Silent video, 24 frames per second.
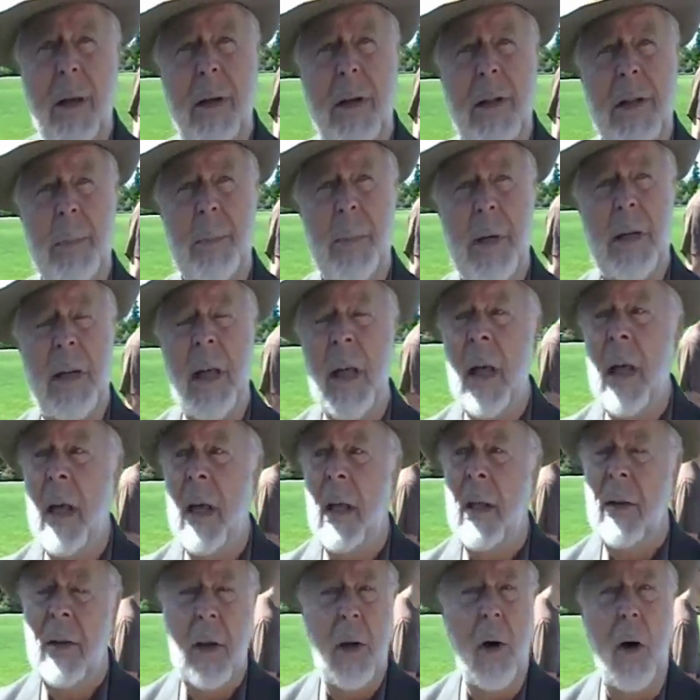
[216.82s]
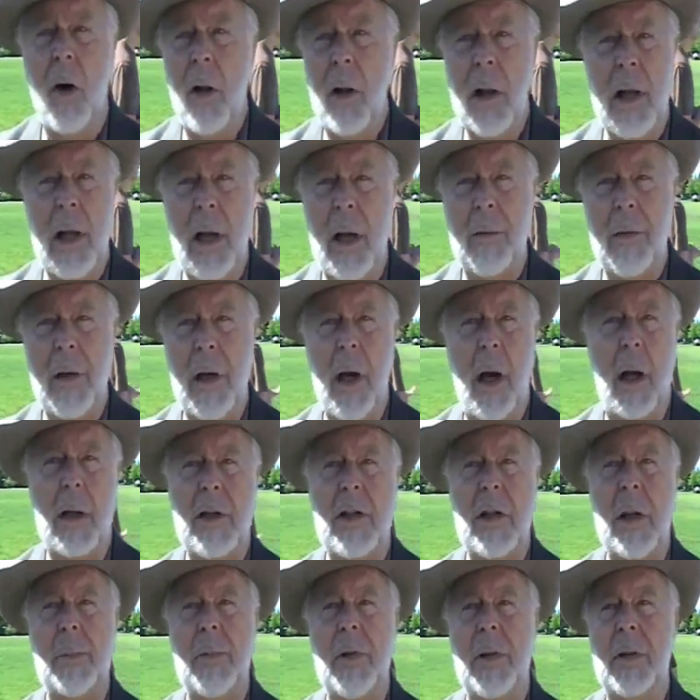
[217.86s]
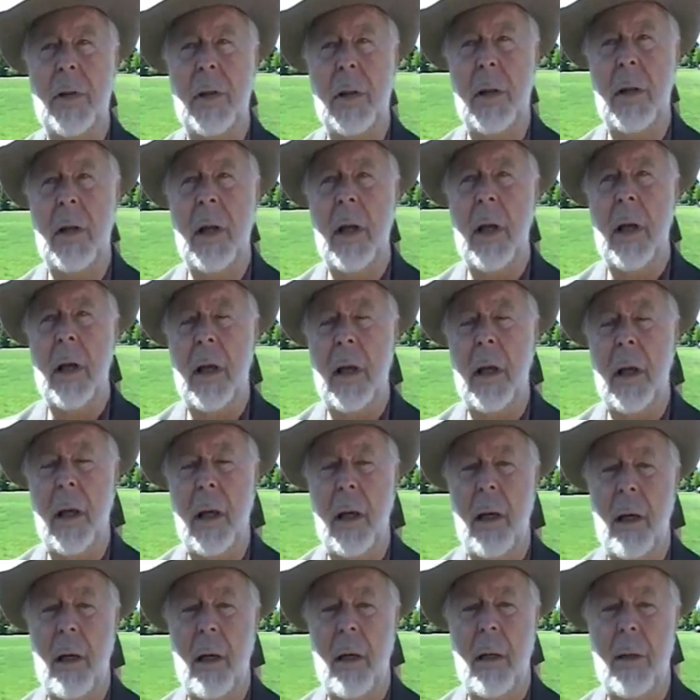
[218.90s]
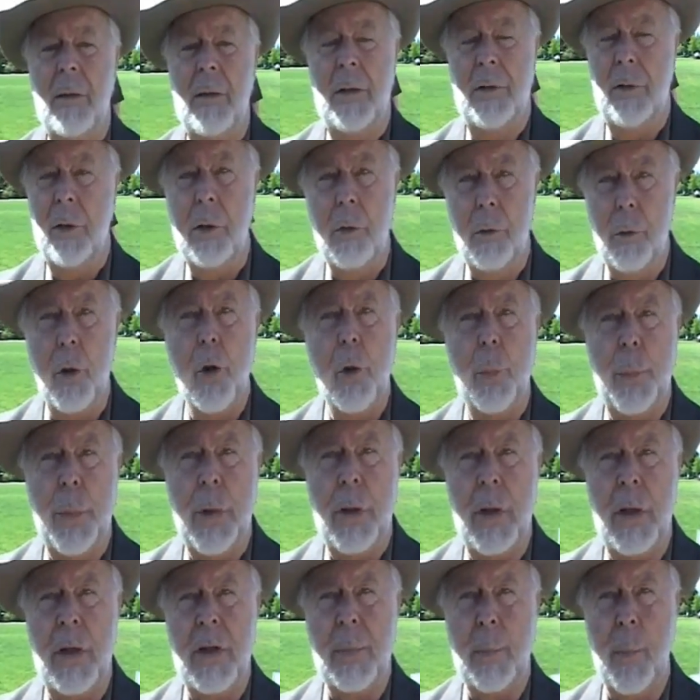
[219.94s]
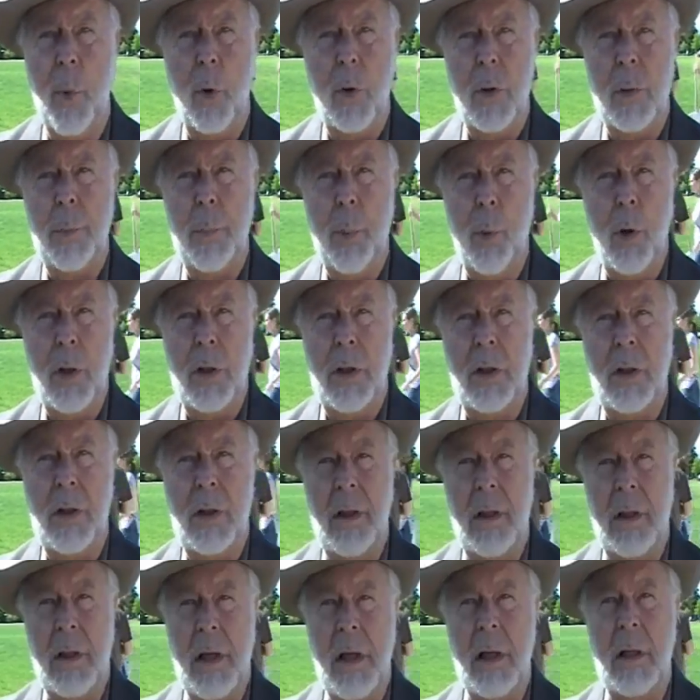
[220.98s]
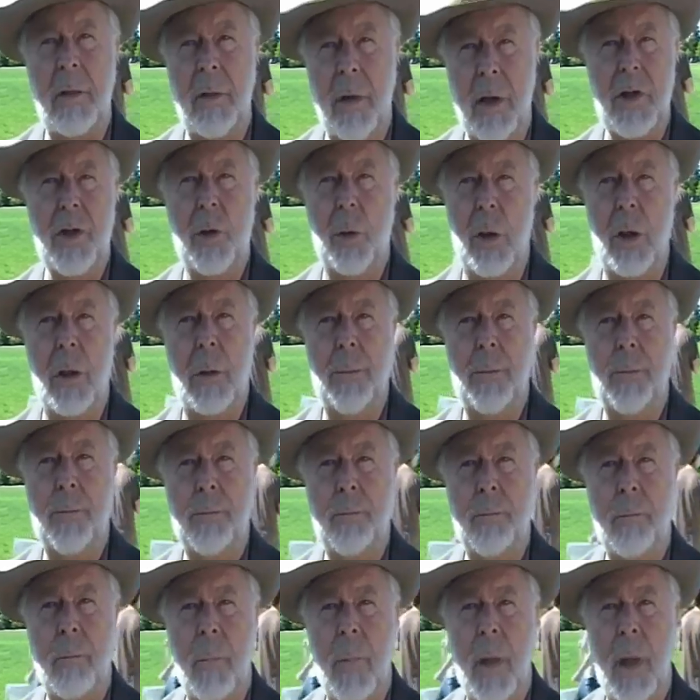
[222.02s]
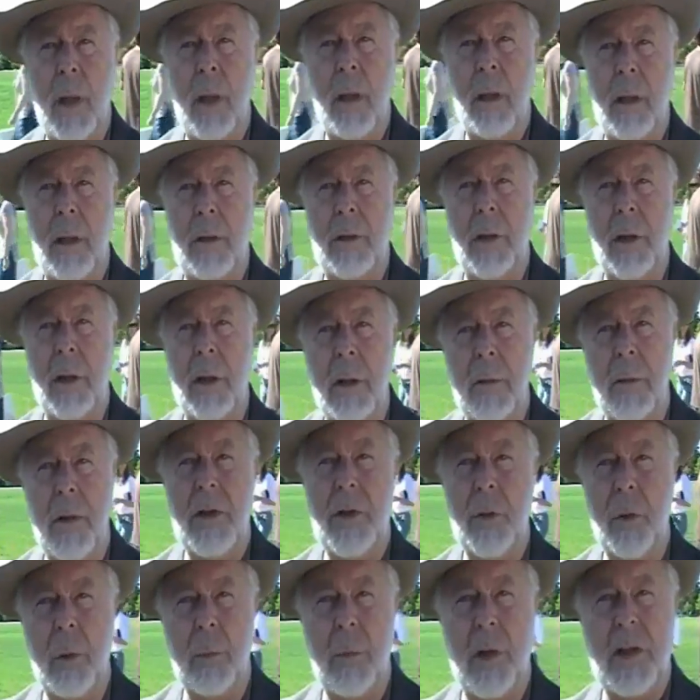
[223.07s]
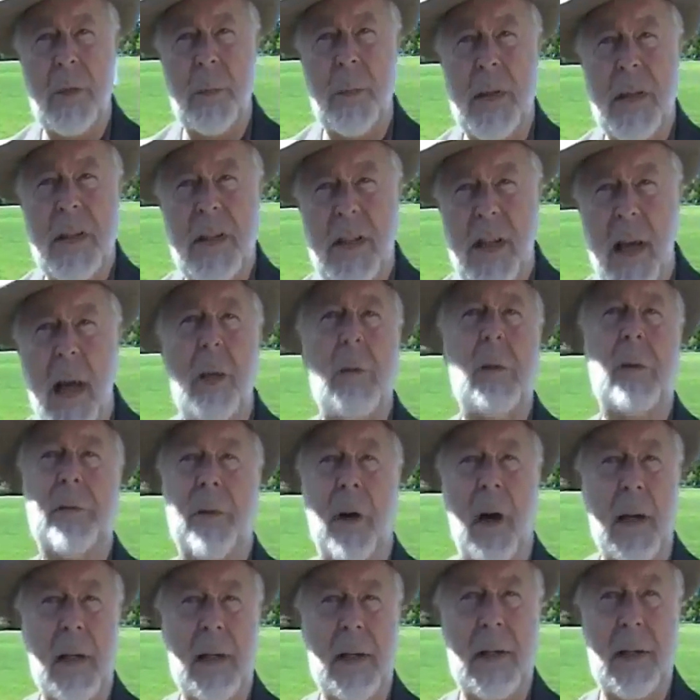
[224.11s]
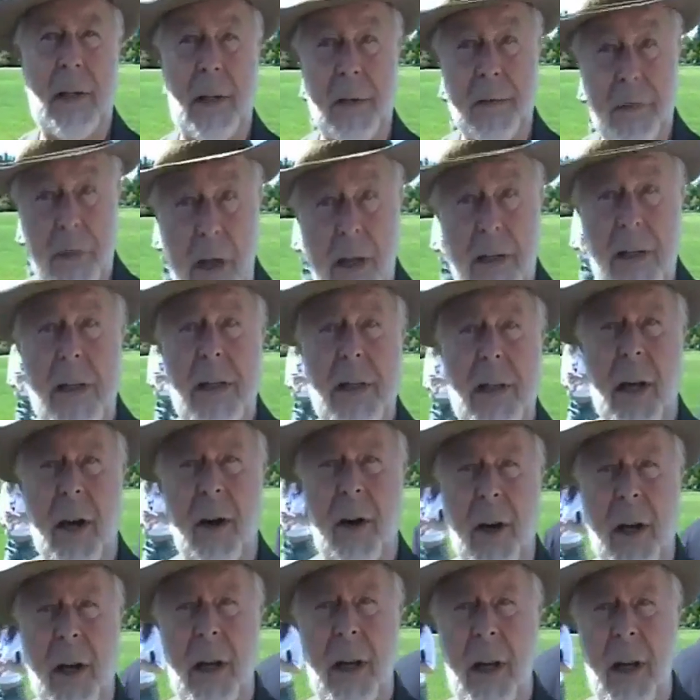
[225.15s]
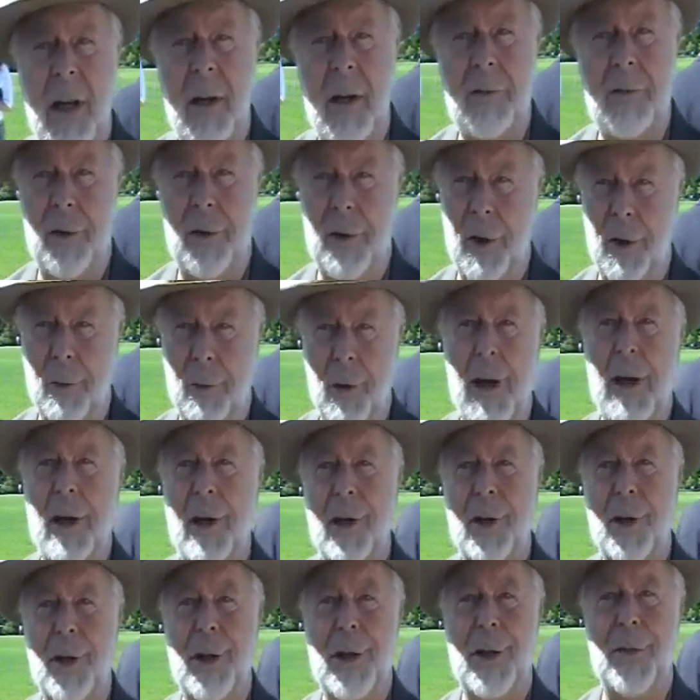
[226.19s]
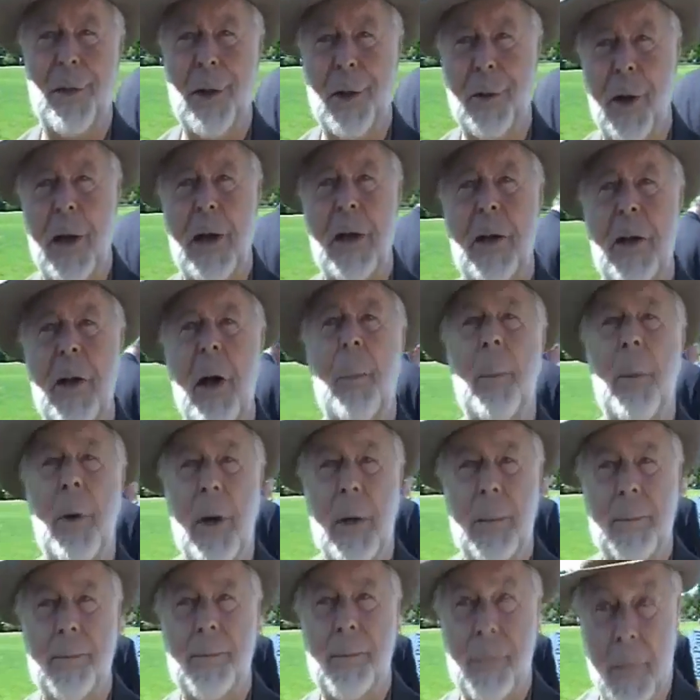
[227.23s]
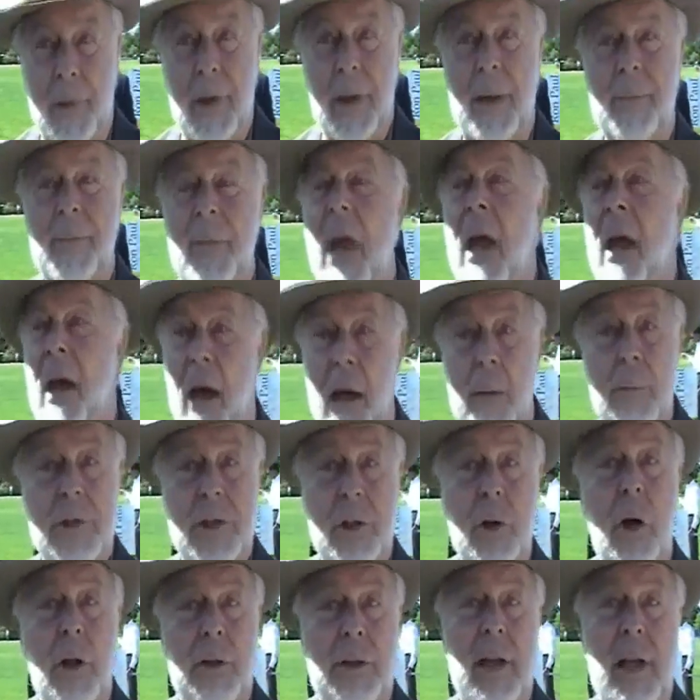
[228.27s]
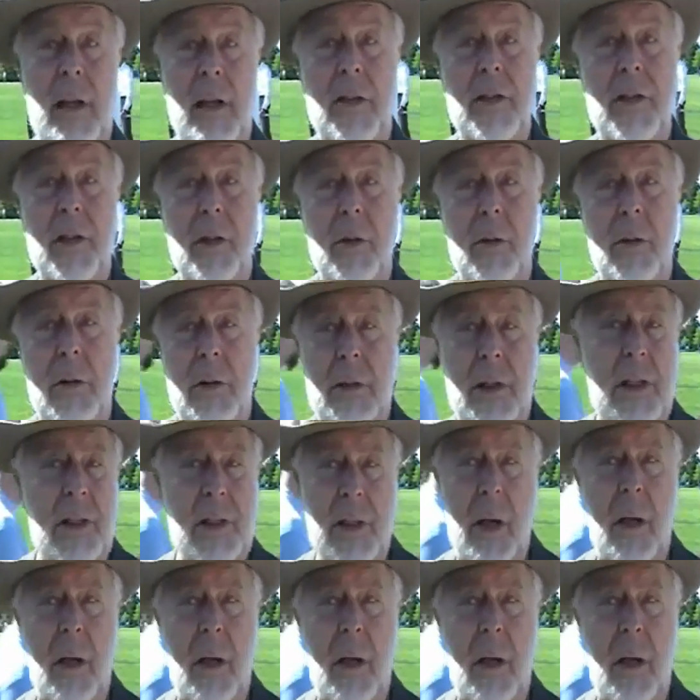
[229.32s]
others. But they all have the concept that the group is more important than the individual. That the individual must be sacrificed, if necessary, for the greater good of the greater number. Okay? I was taught that in school, and it